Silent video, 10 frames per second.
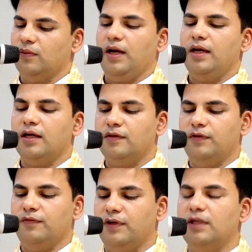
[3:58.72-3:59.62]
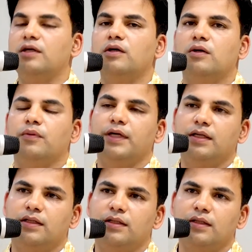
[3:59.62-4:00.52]
Why are we very
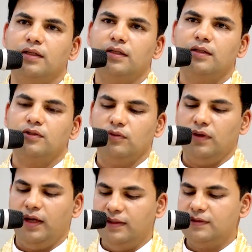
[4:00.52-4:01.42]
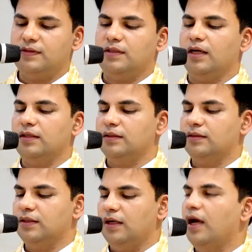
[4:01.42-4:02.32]
quick to
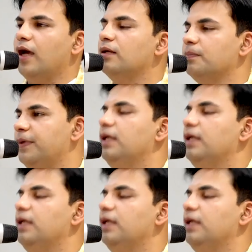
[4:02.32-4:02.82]
insult and